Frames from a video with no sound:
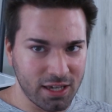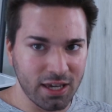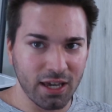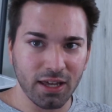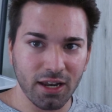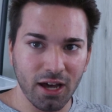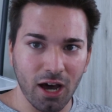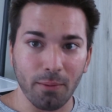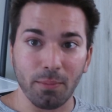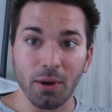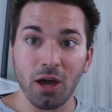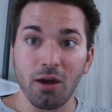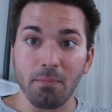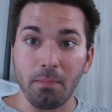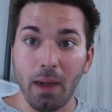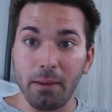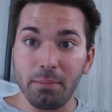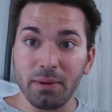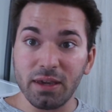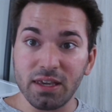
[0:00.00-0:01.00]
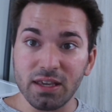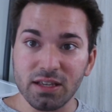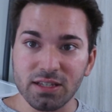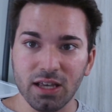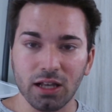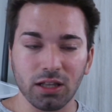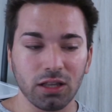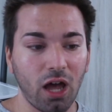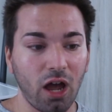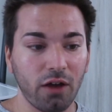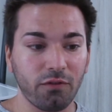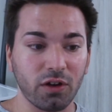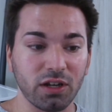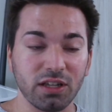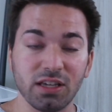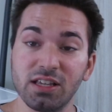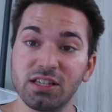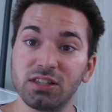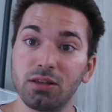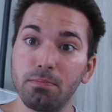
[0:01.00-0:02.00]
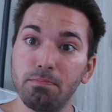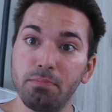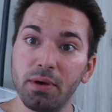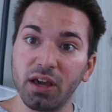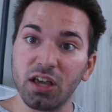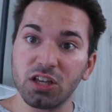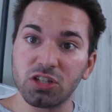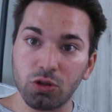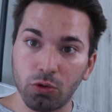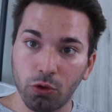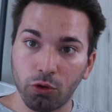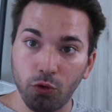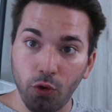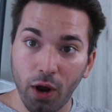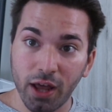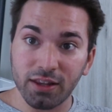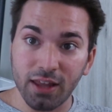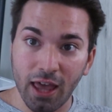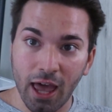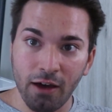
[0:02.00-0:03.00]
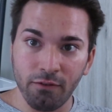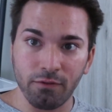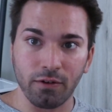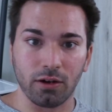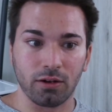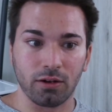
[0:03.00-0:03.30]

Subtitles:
kid out. Maybe he's alive and he's the biggest threat ever.